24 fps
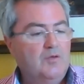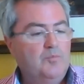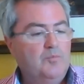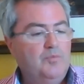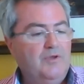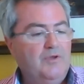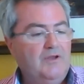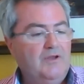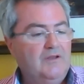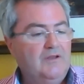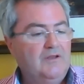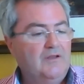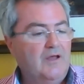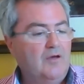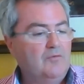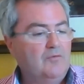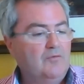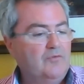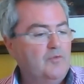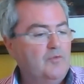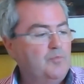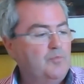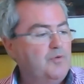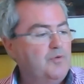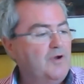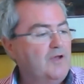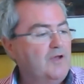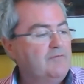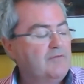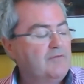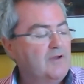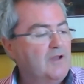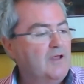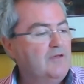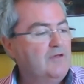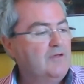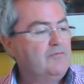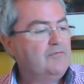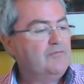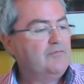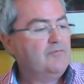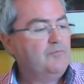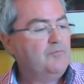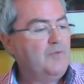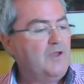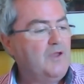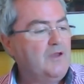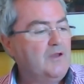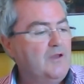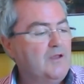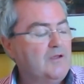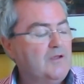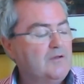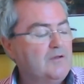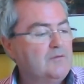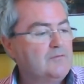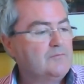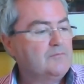pinning down the private life of meaning.